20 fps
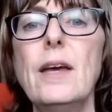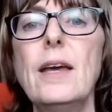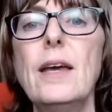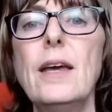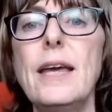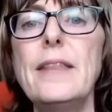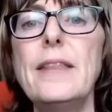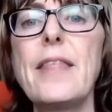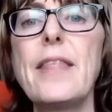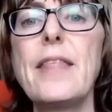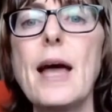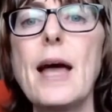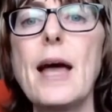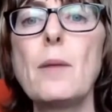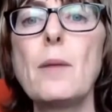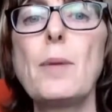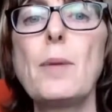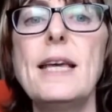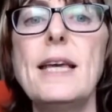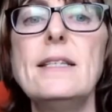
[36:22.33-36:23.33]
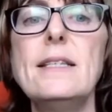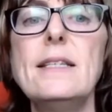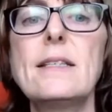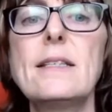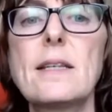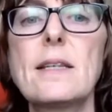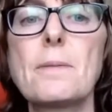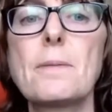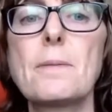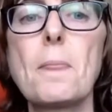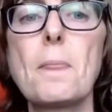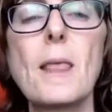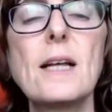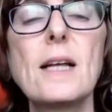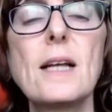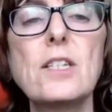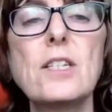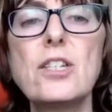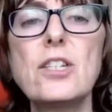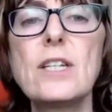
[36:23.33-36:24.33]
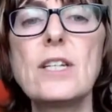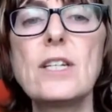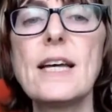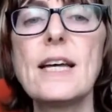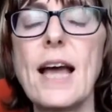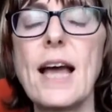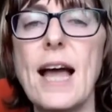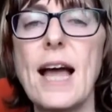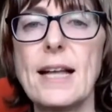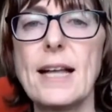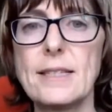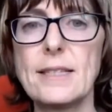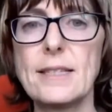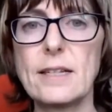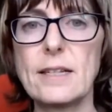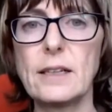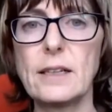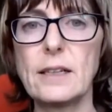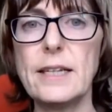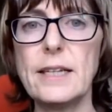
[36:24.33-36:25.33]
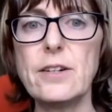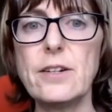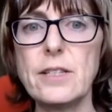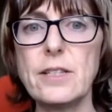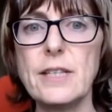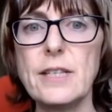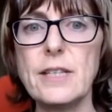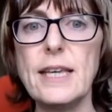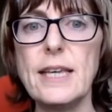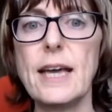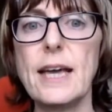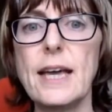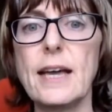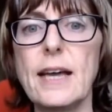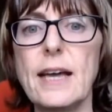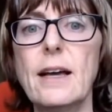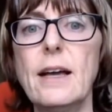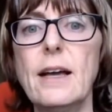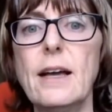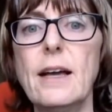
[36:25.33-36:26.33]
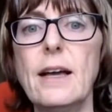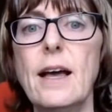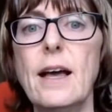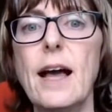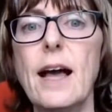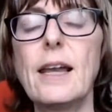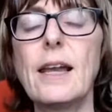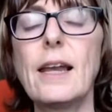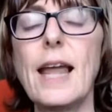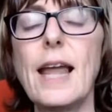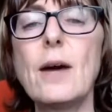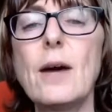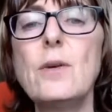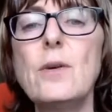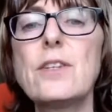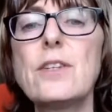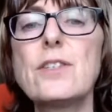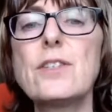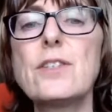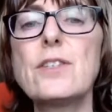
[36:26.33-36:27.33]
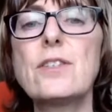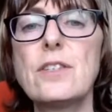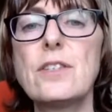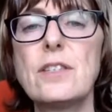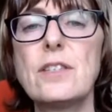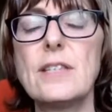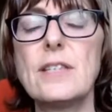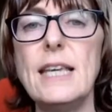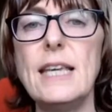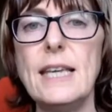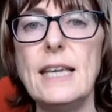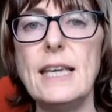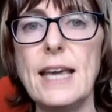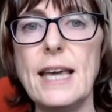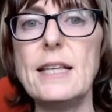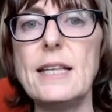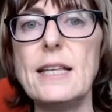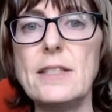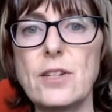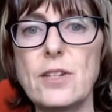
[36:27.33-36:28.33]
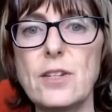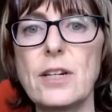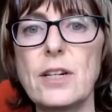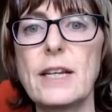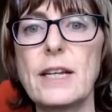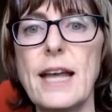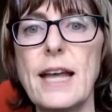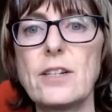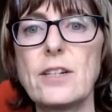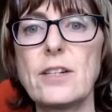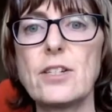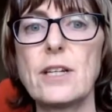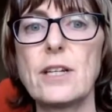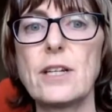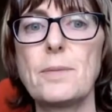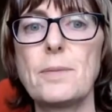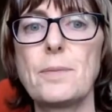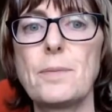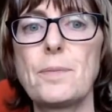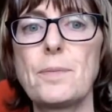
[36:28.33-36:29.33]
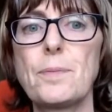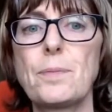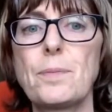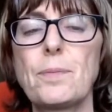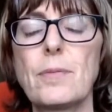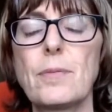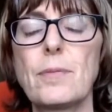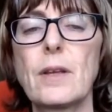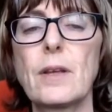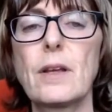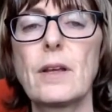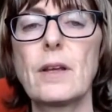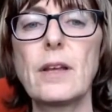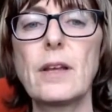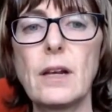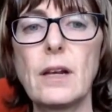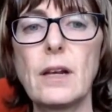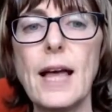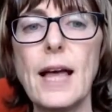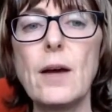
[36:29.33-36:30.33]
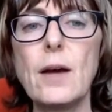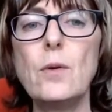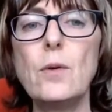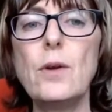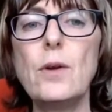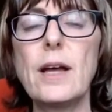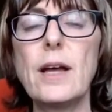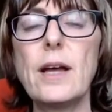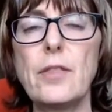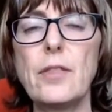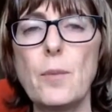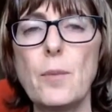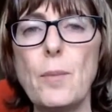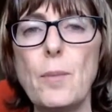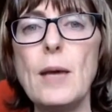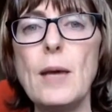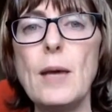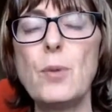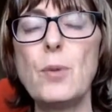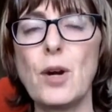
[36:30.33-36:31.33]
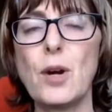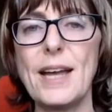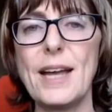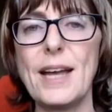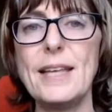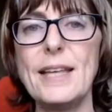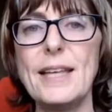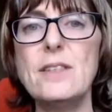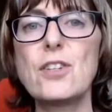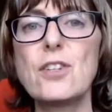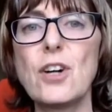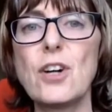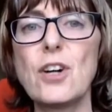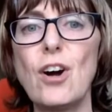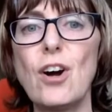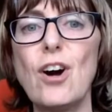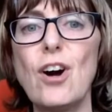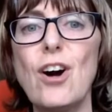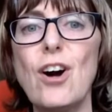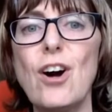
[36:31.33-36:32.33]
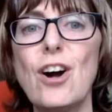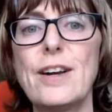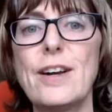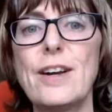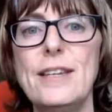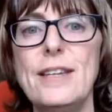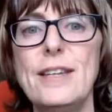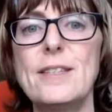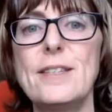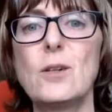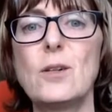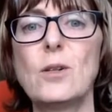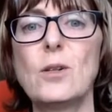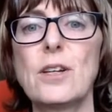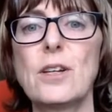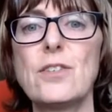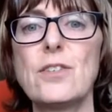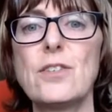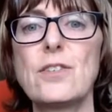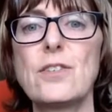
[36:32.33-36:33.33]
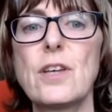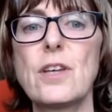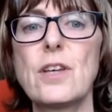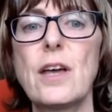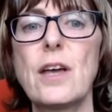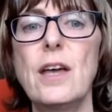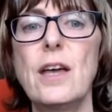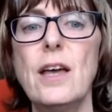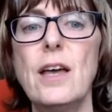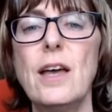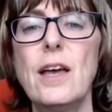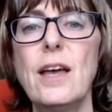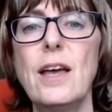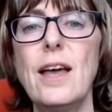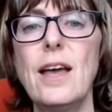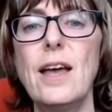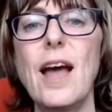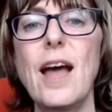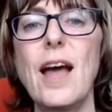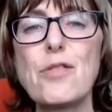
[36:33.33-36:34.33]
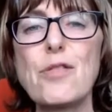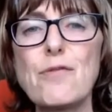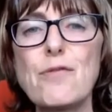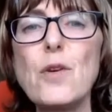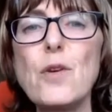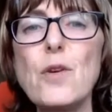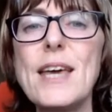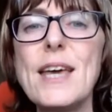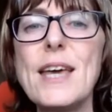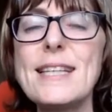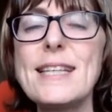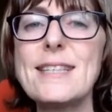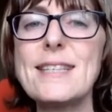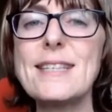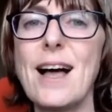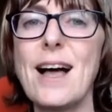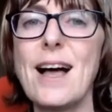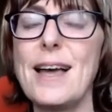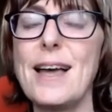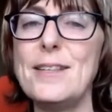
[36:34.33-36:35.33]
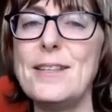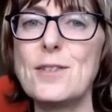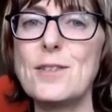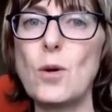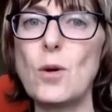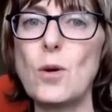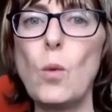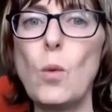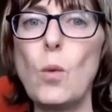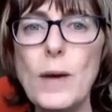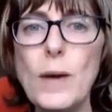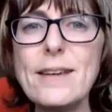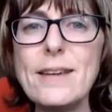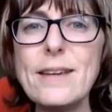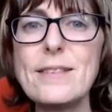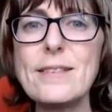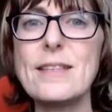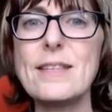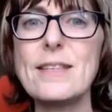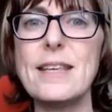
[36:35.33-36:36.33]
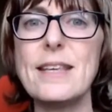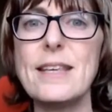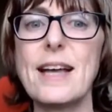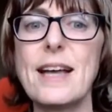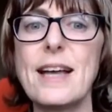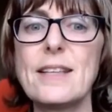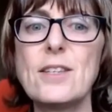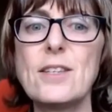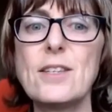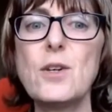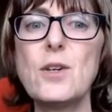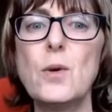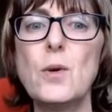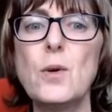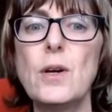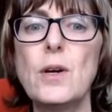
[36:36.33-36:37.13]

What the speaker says: In that piece, Thich Nhat Hanh's clear seeing allowed us to see interconnection. The cloud and the paper inter-are, he told us. And through his eyes, we could see that too.